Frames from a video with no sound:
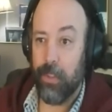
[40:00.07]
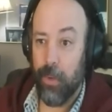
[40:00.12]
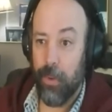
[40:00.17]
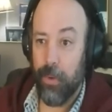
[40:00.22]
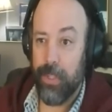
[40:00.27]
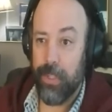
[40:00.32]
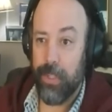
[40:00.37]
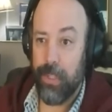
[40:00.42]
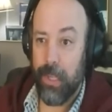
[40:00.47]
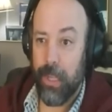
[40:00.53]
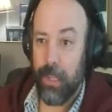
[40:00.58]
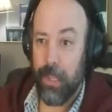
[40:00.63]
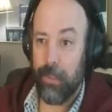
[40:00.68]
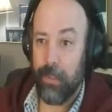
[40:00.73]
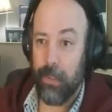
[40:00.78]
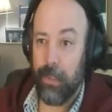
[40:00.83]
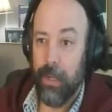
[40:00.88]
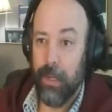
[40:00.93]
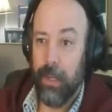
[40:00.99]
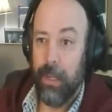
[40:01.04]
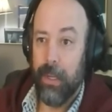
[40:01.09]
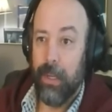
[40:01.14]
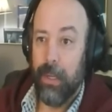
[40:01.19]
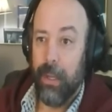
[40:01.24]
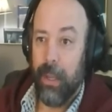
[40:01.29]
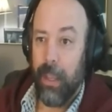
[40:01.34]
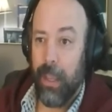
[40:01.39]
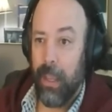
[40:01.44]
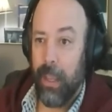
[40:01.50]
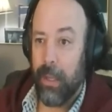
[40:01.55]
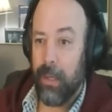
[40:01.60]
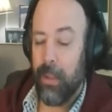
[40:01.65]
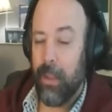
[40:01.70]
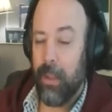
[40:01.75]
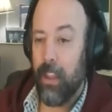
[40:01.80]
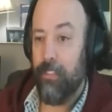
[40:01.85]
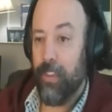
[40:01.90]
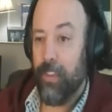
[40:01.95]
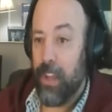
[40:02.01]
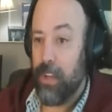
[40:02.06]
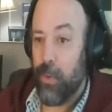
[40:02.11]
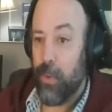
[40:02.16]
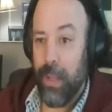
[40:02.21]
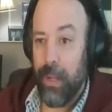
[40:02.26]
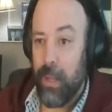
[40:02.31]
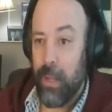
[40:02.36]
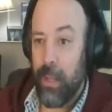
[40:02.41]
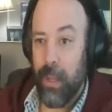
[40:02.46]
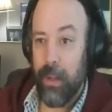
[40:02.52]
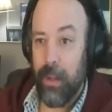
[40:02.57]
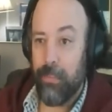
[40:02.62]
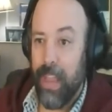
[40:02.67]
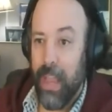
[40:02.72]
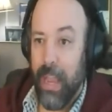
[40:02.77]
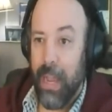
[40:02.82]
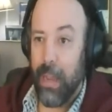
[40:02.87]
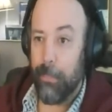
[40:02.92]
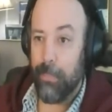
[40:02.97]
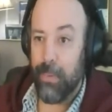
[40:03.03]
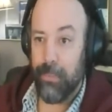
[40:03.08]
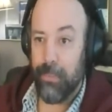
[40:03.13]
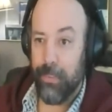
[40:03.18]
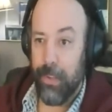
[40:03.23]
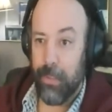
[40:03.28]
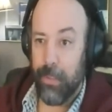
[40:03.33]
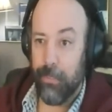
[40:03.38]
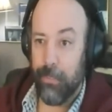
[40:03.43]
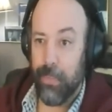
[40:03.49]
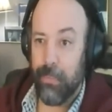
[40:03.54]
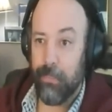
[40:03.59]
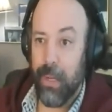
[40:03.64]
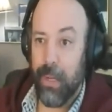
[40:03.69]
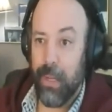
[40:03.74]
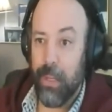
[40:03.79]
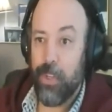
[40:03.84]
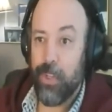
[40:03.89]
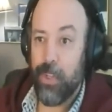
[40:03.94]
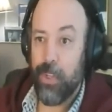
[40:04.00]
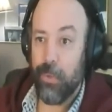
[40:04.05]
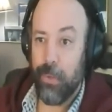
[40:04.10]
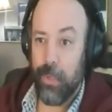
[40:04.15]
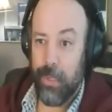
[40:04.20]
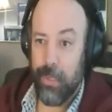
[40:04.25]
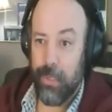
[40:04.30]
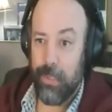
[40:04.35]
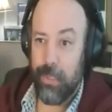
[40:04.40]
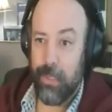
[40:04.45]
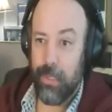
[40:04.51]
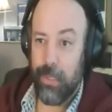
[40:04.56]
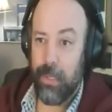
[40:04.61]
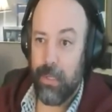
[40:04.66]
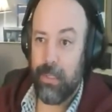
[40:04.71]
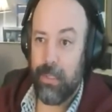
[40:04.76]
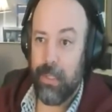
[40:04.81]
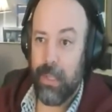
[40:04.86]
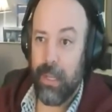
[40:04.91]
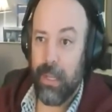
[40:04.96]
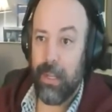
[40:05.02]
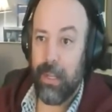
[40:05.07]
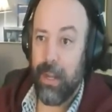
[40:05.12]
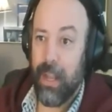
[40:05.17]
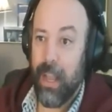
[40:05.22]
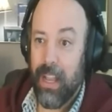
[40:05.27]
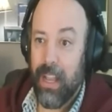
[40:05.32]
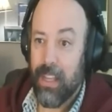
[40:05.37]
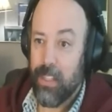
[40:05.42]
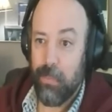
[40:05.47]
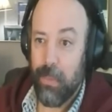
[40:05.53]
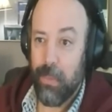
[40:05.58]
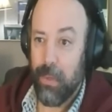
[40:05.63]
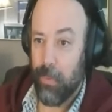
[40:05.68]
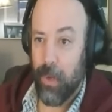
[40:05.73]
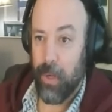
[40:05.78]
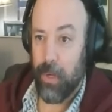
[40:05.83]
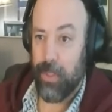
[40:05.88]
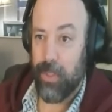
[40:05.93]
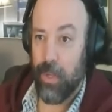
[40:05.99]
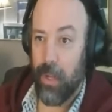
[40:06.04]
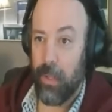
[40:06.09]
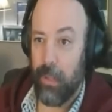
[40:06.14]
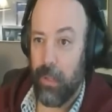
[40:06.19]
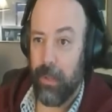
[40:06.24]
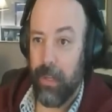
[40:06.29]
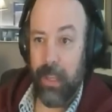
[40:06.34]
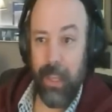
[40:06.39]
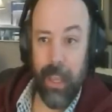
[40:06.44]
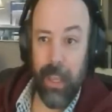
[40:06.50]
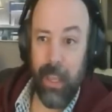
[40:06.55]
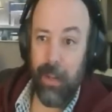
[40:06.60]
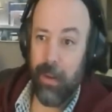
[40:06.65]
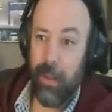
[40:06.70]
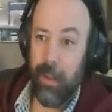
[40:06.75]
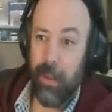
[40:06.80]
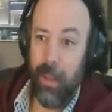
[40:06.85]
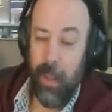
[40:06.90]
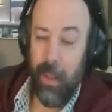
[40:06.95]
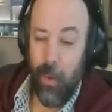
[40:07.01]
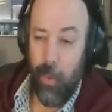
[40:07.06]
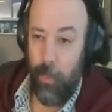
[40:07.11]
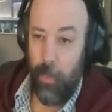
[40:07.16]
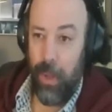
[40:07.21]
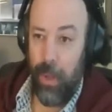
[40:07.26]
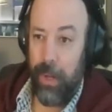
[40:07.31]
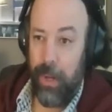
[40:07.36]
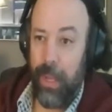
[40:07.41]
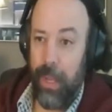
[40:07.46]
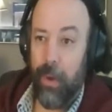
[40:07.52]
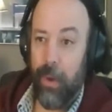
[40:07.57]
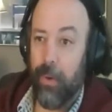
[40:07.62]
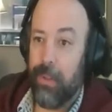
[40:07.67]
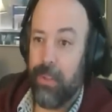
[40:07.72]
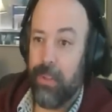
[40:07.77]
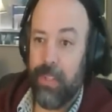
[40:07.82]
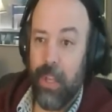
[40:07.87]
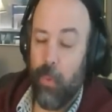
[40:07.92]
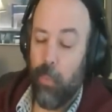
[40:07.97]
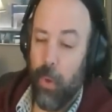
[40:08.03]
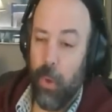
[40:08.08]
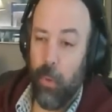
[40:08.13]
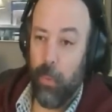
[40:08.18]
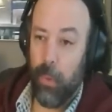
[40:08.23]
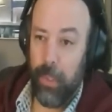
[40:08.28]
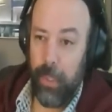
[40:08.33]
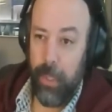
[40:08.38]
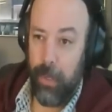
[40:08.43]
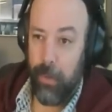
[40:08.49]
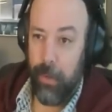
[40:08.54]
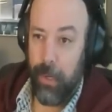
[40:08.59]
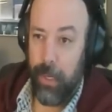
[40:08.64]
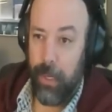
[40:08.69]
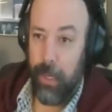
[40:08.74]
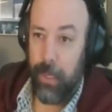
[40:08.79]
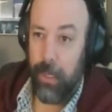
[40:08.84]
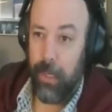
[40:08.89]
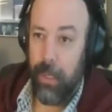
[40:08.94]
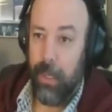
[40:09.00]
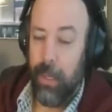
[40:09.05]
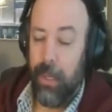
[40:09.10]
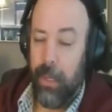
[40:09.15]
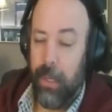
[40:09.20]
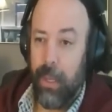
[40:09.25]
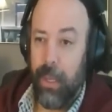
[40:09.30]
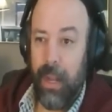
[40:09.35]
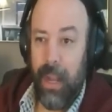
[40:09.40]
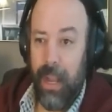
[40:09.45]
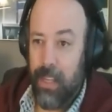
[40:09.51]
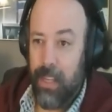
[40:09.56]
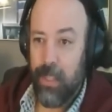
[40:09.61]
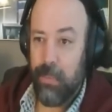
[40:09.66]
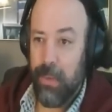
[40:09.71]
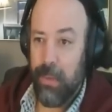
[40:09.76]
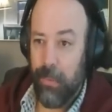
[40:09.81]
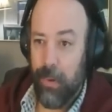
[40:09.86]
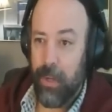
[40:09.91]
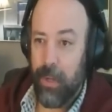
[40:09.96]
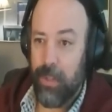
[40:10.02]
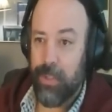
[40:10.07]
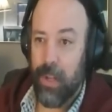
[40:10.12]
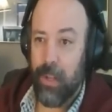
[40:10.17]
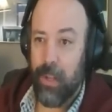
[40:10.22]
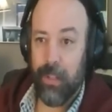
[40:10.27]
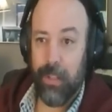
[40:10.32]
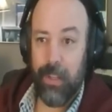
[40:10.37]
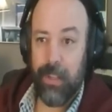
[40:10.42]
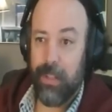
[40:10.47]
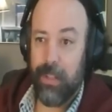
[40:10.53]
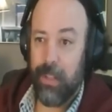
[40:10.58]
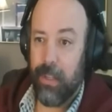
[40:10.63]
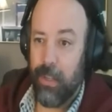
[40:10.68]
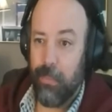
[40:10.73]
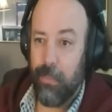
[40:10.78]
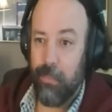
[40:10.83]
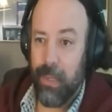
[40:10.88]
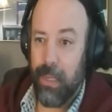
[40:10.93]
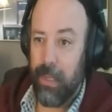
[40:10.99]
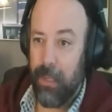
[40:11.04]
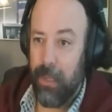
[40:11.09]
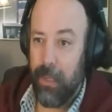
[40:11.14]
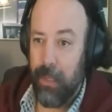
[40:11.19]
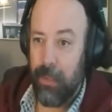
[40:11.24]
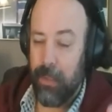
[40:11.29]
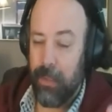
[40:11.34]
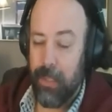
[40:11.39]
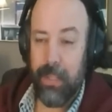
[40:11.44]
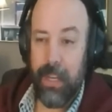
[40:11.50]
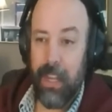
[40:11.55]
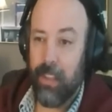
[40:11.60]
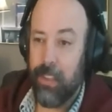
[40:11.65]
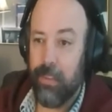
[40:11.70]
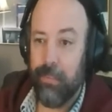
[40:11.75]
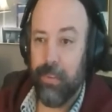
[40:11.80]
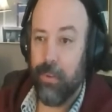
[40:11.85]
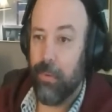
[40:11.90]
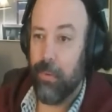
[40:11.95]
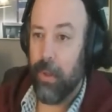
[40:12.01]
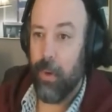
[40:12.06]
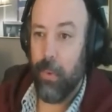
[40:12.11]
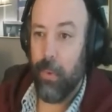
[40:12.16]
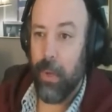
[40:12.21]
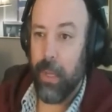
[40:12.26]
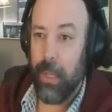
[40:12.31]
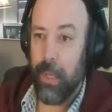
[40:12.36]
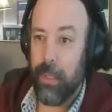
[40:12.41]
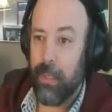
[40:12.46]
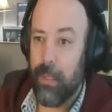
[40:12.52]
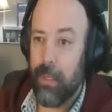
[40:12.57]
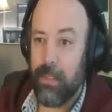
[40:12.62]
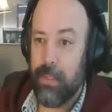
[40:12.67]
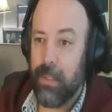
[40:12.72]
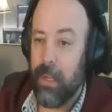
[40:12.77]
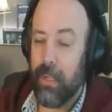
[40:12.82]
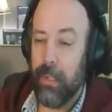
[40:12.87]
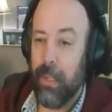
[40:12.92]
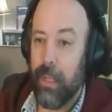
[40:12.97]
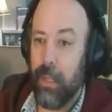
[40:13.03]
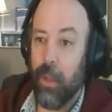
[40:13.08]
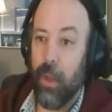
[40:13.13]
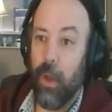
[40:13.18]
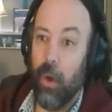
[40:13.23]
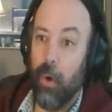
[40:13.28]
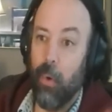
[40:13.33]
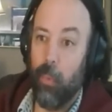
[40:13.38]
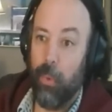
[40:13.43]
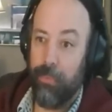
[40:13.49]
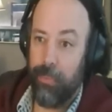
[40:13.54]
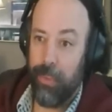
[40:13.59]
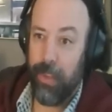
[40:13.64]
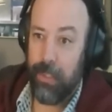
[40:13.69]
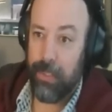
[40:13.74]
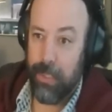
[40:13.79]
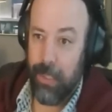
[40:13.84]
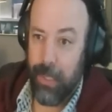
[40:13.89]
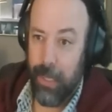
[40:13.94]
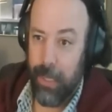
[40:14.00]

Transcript: coders together. And if I do any kind of app development, my issue is that it has to be rock solid. It can't run out and say, well, we'll iterate it. It has to be rock solid because it could be the death of it right away. It's not like, oh, we fixed that.